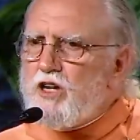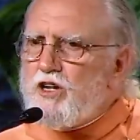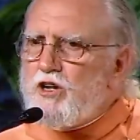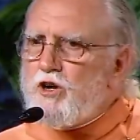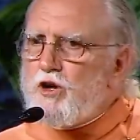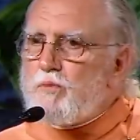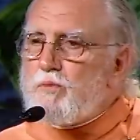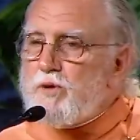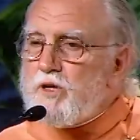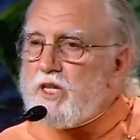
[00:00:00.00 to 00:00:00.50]

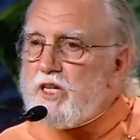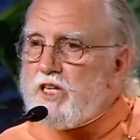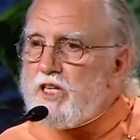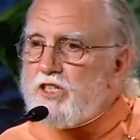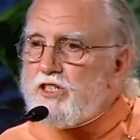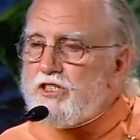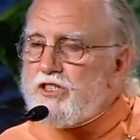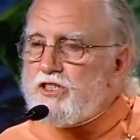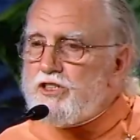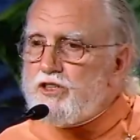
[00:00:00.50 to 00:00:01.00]
your
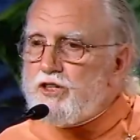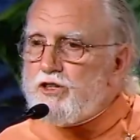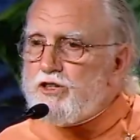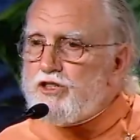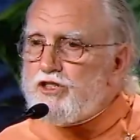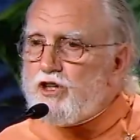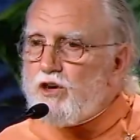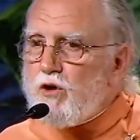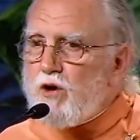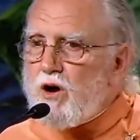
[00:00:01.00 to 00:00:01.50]
peace, your
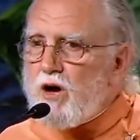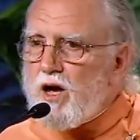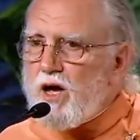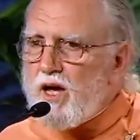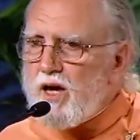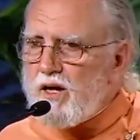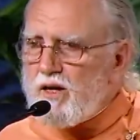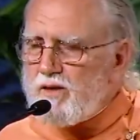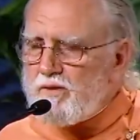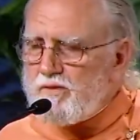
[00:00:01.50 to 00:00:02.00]

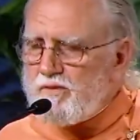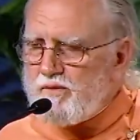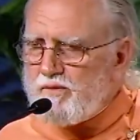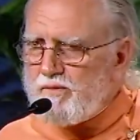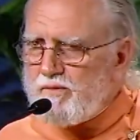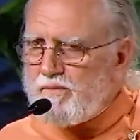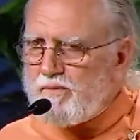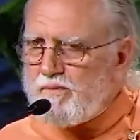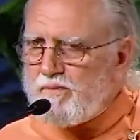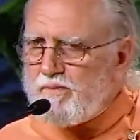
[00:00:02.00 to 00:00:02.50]
joy
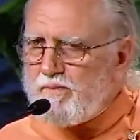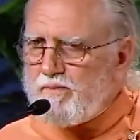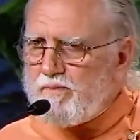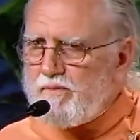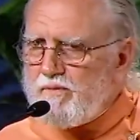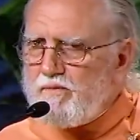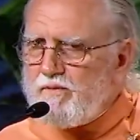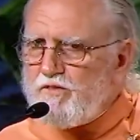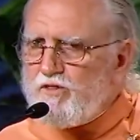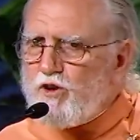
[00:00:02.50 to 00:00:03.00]

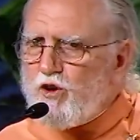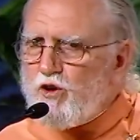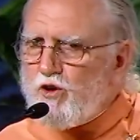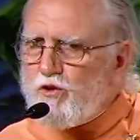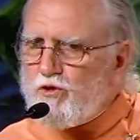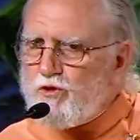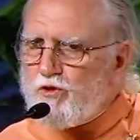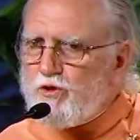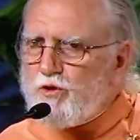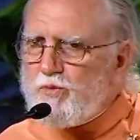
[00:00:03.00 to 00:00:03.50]
flow
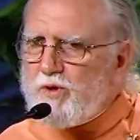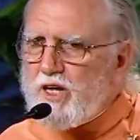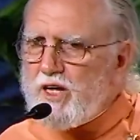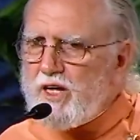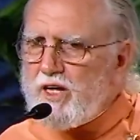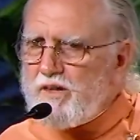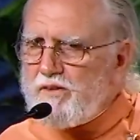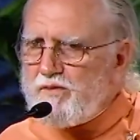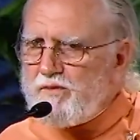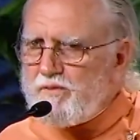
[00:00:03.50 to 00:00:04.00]
through
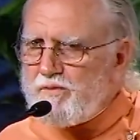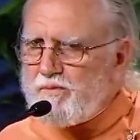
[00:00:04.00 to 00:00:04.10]
me.